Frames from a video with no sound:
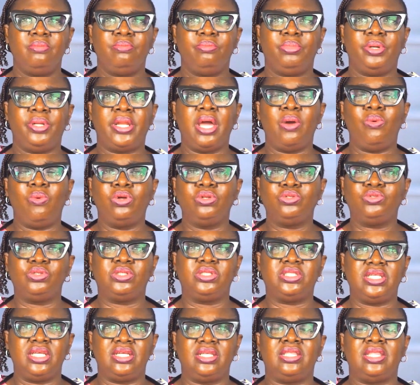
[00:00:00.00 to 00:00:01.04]
But I want to
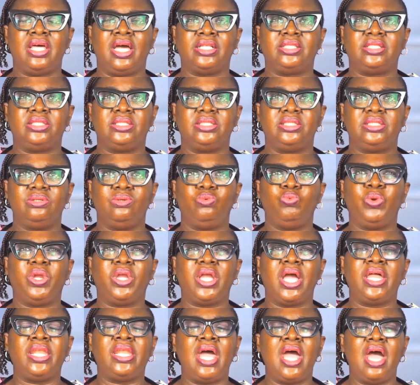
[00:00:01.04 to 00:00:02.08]
say that we
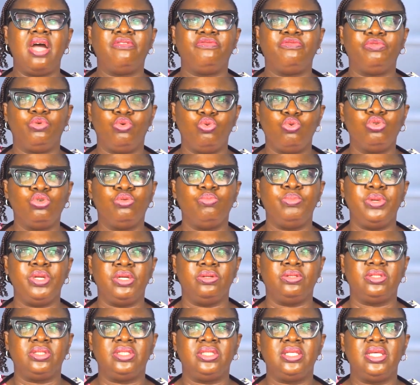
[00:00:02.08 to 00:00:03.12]
can have good
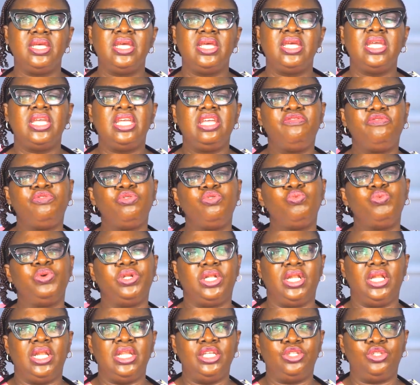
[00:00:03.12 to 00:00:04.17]
meals even
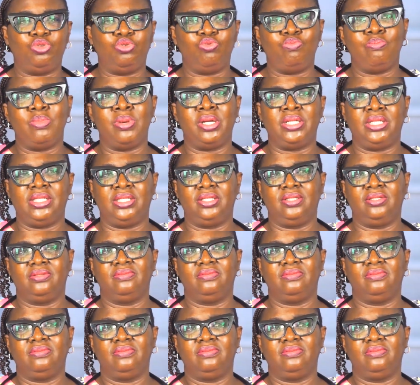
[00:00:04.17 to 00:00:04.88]
with little money.